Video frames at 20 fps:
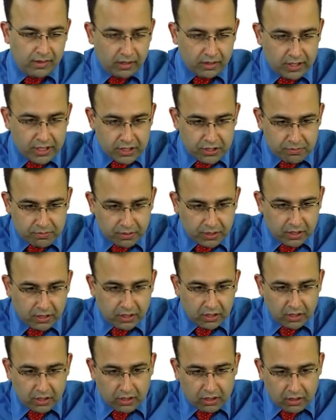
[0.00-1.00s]
Next point.
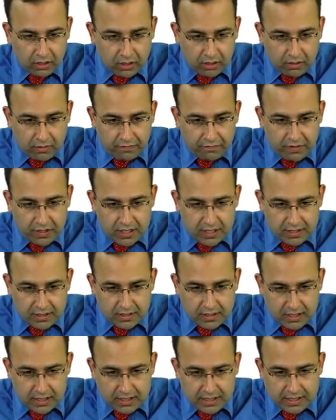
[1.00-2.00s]
Which is
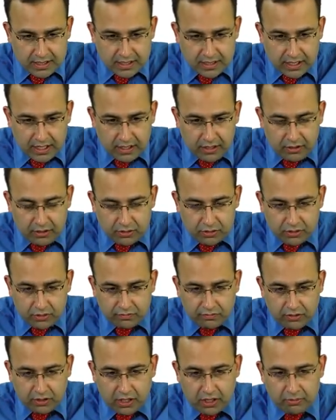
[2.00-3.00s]
the stain used
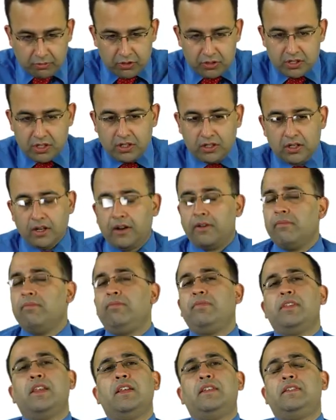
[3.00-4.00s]
for hemosiderin?
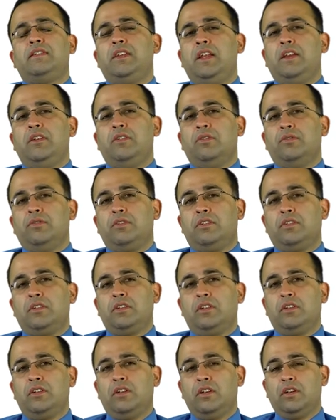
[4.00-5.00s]
Stain used.
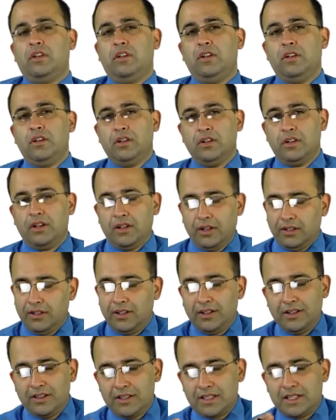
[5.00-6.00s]

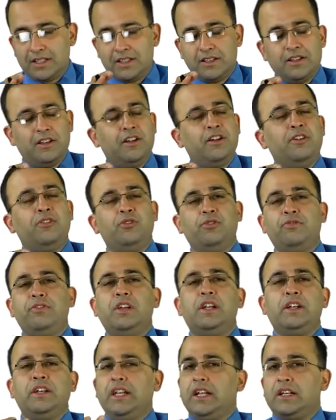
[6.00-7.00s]
Girls, you
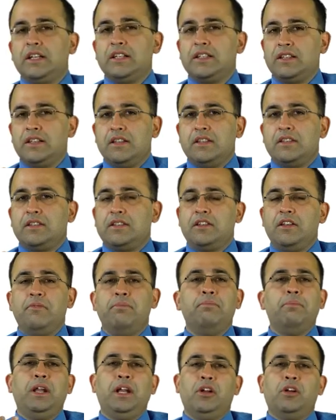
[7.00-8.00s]
wear necklaces
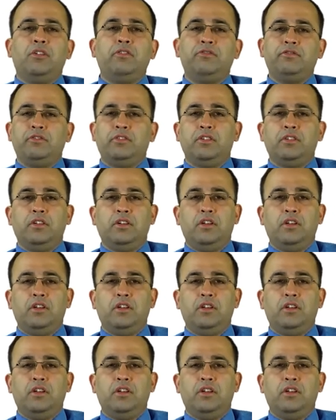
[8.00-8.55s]
made of